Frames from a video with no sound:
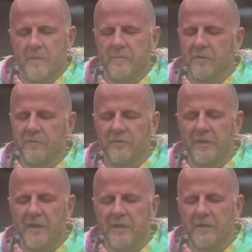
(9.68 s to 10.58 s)
beautiful
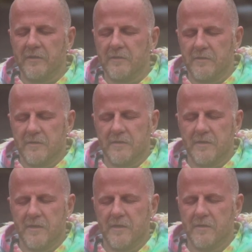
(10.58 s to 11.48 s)
nugget.
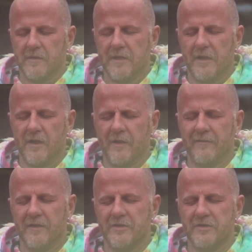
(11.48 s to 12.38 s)
You know,
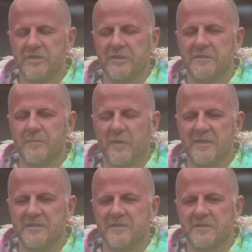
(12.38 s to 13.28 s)
I've understood
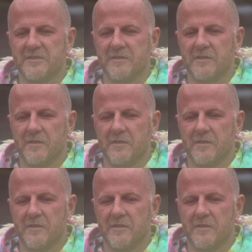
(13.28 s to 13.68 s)
presence,